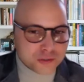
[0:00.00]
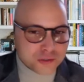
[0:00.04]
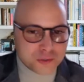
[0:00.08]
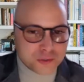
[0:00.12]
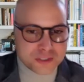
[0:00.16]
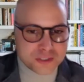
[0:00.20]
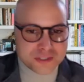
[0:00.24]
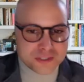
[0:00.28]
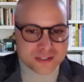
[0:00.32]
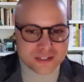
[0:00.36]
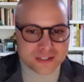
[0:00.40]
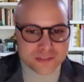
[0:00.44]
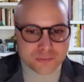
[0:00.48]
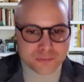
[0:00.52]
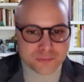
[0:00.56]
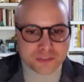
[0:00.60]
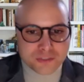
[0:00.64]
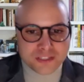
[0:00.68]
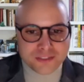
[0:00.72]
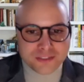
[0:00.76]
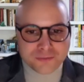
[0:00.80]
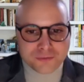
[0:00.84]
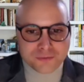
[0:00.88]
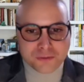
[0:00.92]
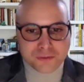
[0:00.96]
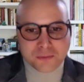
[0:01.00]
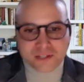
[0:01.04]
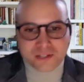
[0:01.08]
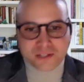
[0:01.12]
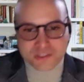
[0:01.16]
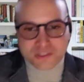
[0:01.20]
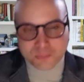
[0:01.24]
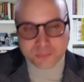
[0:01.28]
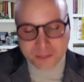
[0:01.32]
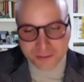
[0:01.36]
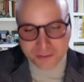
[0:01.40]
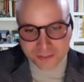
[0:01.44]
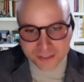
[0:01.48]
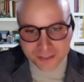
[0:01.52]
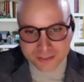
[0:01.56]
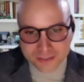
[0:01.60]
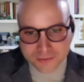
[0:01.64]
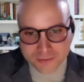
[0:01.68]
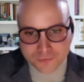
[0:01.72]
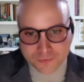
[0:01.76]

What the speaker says: So it's written from experience,